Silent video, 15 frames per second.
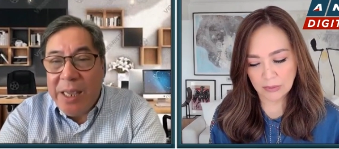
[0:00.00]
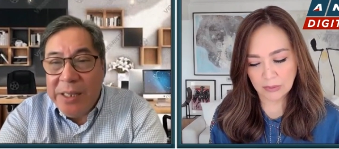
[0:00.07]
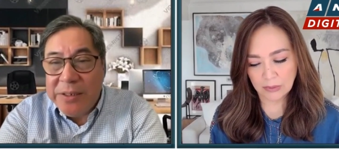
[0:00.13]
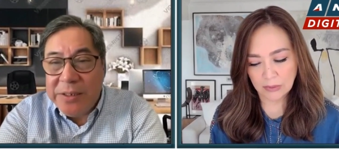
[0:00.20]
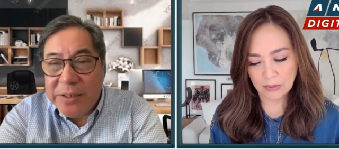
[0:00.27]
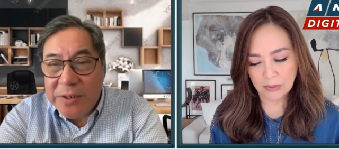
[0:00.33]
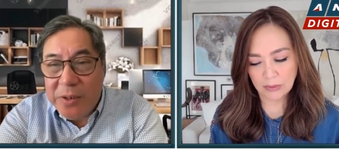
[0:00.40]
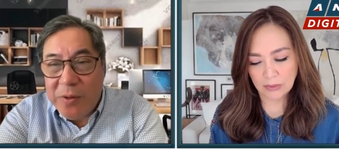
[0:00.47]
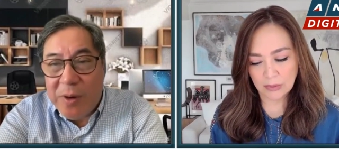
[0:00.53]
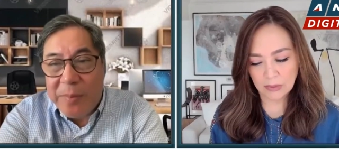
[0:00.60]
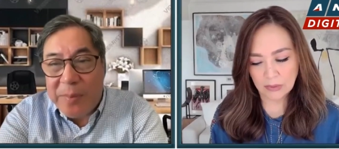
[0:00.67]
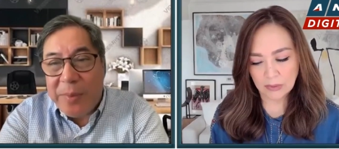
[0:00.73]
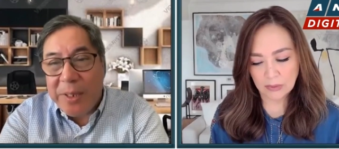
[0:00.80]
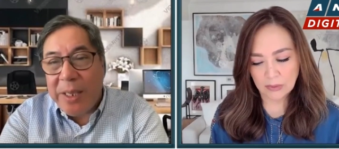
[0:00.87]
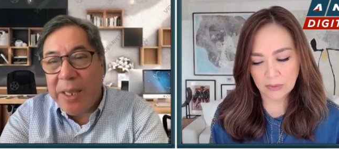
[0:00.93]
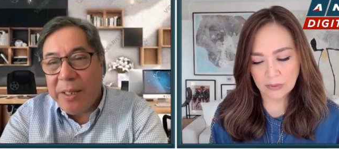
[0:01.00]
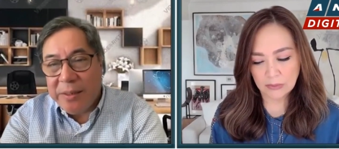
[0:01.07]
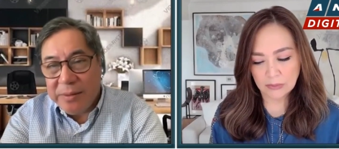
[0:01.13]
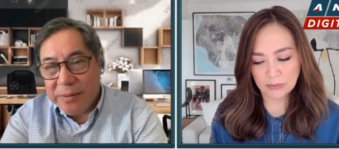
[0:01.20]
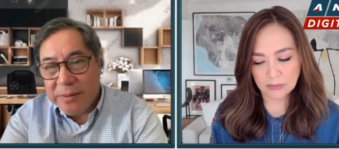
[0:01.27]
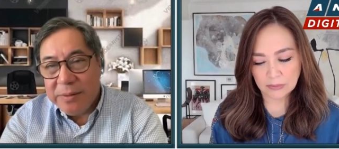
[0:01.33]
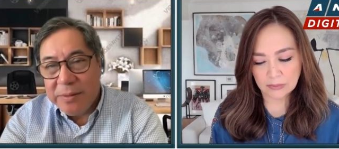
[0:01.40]
Speaker 1: cases go up
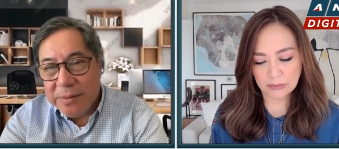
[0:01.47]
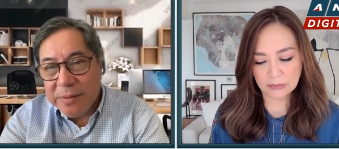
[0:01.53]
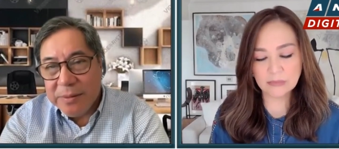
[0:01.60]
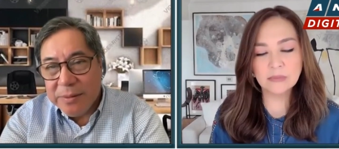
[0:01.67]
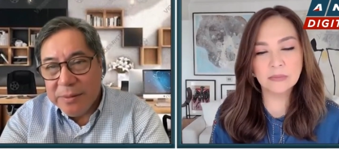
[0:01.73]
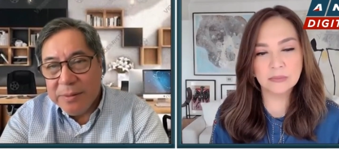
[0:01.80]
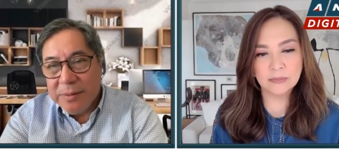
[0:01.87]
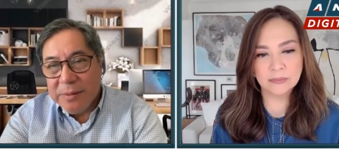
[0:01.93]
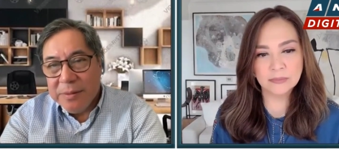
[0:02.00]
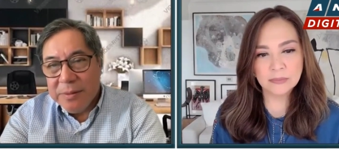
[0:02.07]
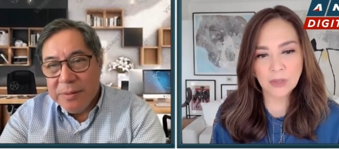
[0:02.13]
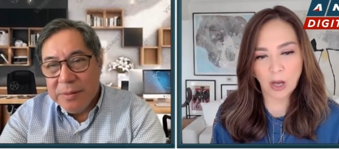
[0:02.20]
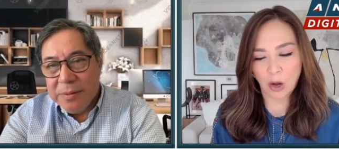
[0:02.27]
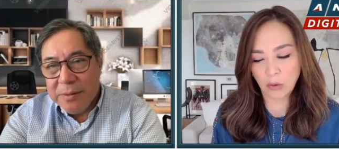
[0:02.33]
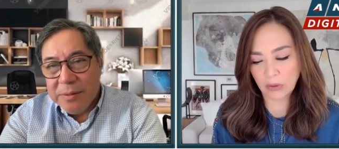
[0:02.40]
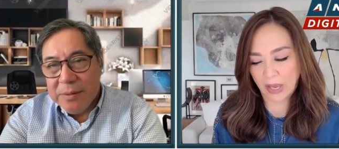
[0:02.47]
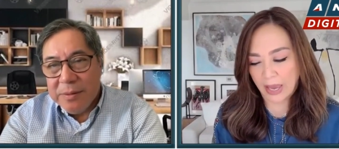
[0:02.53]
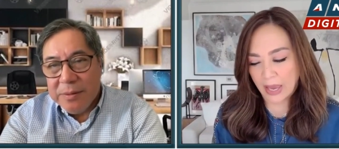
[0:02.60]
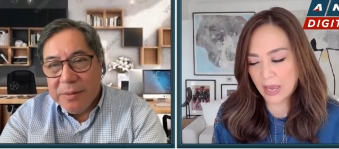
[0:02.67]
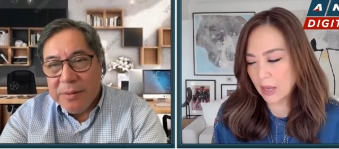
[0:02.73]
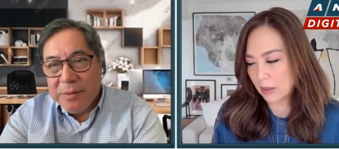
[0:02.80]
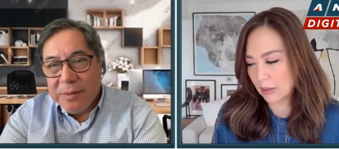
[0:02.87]
again
Speaker 2: Mm-mm.
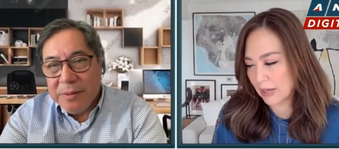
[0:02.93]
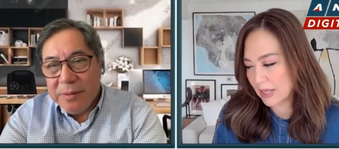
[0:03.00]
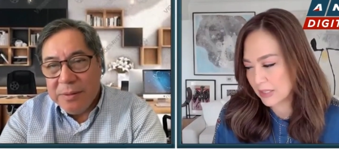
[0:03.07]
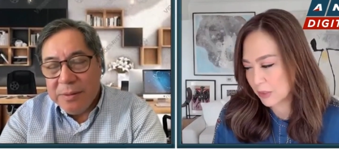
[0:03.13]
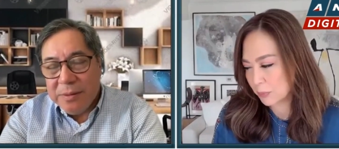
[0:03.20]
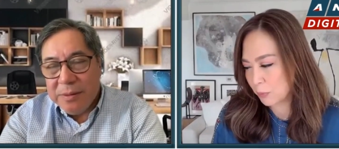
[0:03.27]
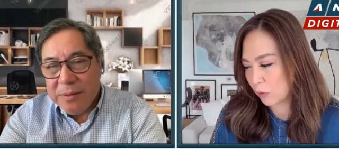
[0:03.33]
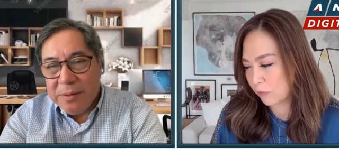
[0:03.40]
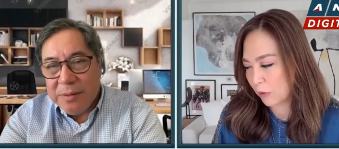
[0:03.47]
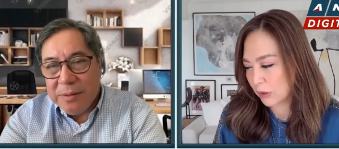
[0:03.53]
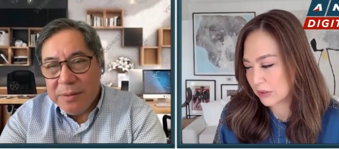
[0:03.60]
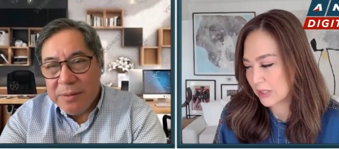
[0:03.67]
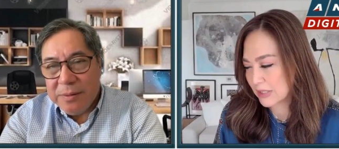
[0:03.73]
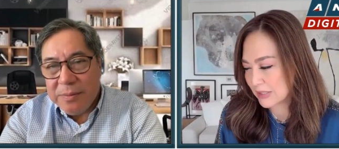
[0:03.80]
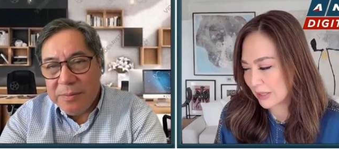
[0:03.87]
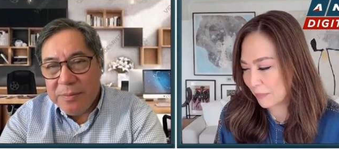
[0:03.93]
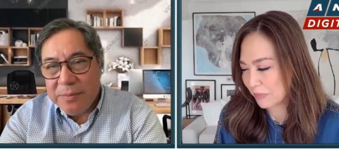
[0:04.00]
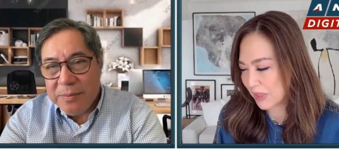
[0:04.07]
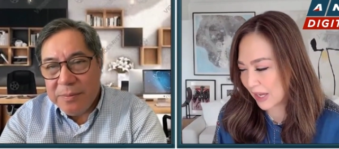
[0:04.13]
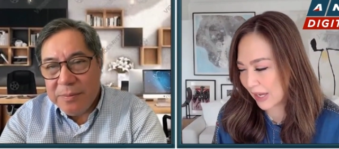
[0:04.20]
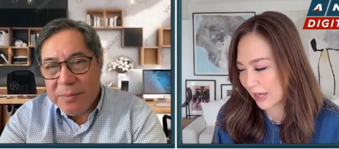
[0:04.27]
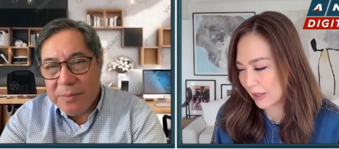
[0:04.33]
Okay, let's move on to
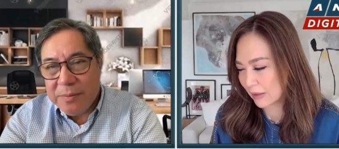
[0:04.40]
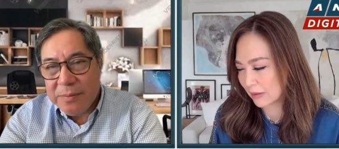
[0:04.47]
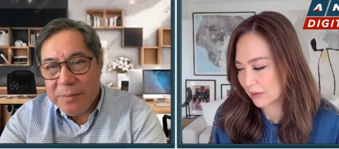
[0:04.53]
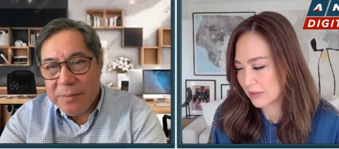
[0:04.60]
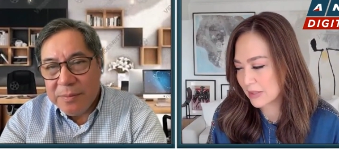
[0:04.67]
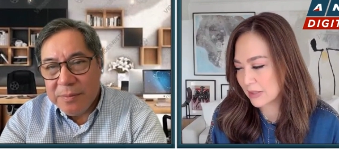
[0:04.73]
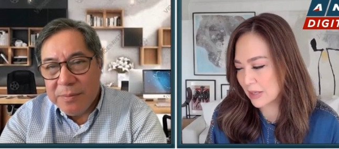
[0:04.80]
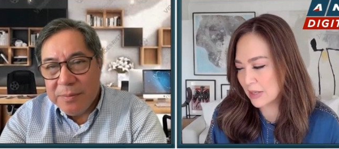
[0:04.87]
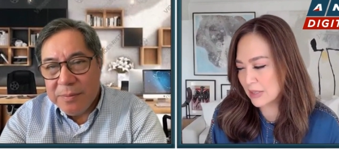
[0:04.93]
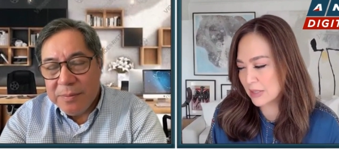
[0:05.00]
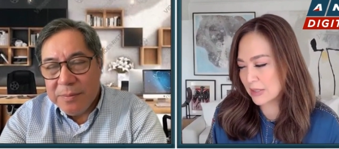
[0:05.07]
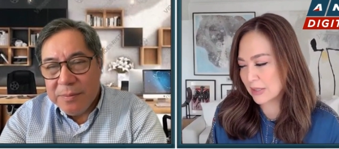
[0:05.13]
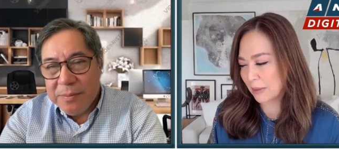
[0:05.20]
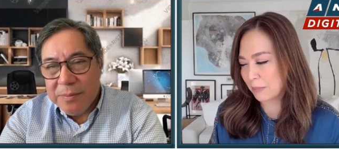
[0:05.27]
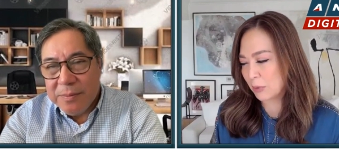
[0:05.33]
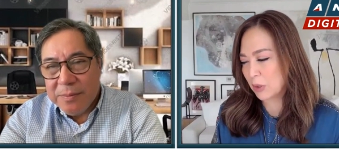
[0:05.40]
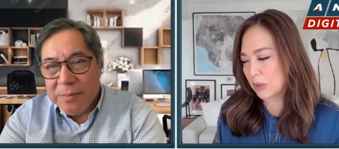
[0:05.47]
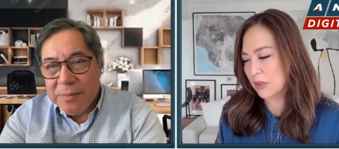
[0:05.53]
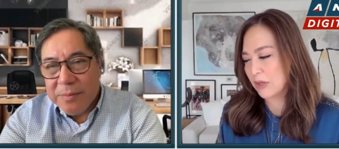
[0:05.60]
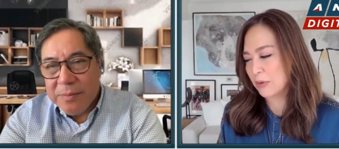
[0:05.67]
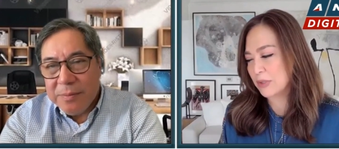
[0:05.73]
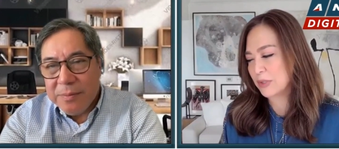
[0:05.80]
something else. Some good
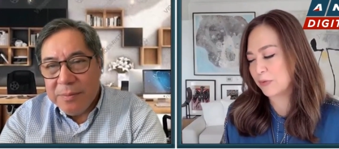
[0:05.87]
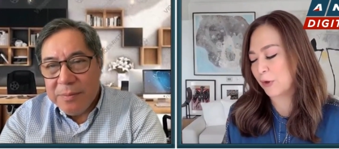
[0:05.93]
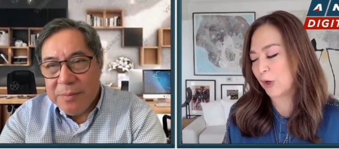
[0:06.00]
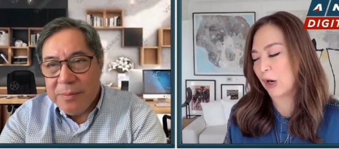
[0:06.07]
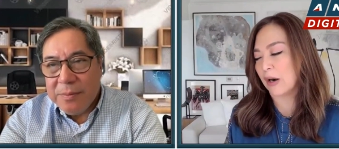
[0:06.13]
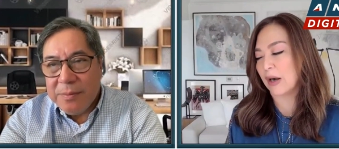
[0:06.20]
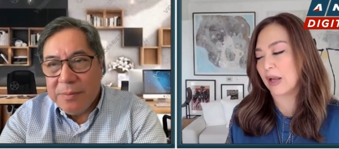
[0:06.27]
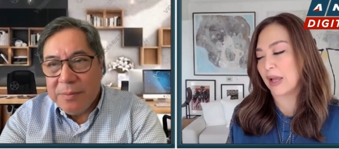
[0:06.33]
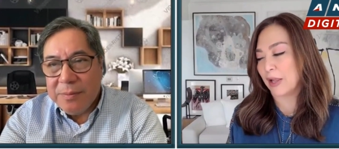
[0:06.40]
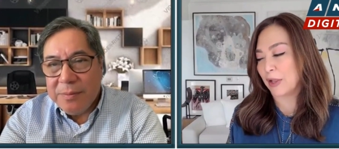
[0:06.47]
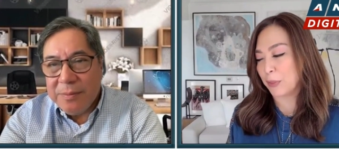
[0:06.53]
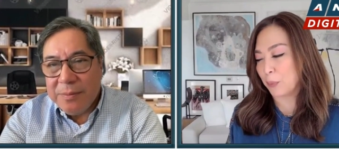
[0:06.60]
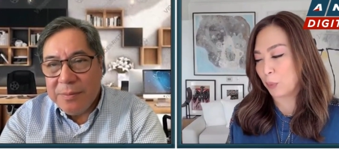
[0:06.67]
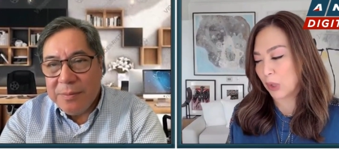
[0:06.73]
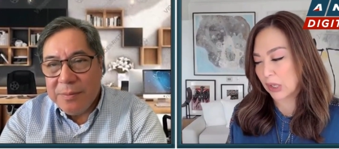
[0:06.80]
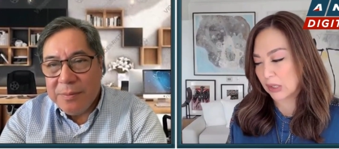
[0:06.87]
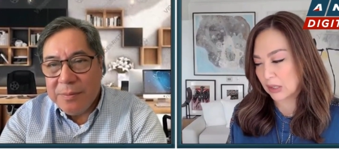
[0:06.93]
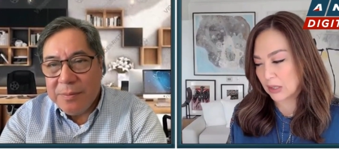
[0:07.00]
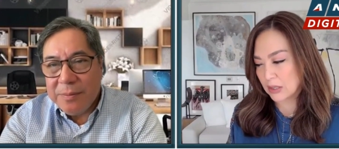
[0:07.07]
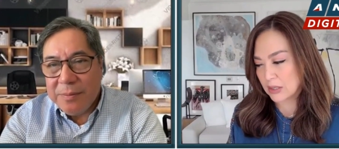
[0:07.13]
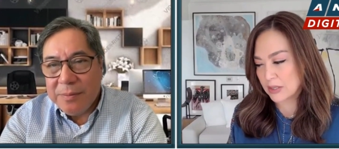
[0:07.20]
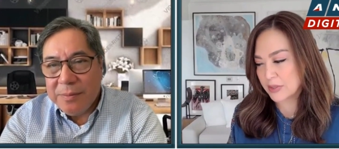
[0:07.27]
news for our health
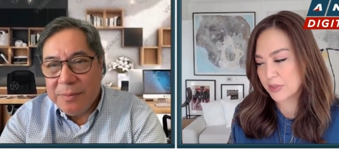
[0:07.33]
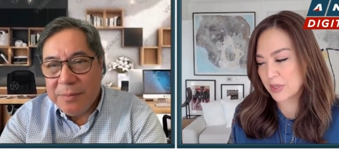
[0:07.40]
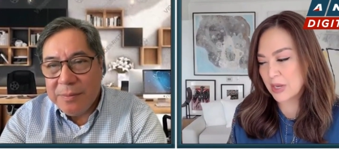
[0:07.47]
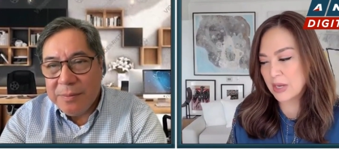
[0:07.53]
workers.